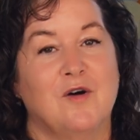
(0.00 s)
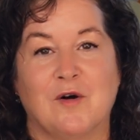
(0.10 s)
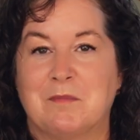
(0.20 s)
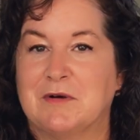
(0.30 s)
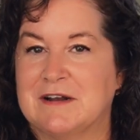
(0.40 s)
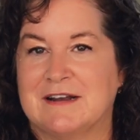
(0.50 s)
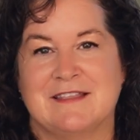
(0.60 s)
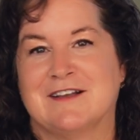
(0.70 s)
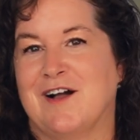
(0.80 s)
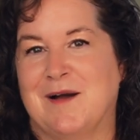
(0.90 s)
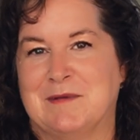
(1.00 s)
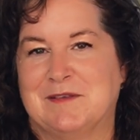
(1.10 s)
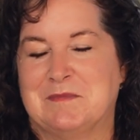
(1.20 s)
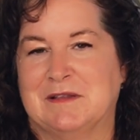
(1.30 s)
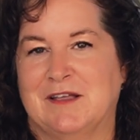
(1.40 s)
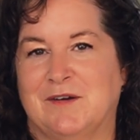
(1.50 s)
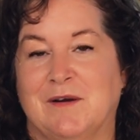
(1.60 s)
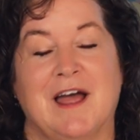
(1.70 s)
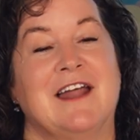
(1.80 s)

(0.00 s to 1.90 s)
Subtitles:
or put it in the comments below.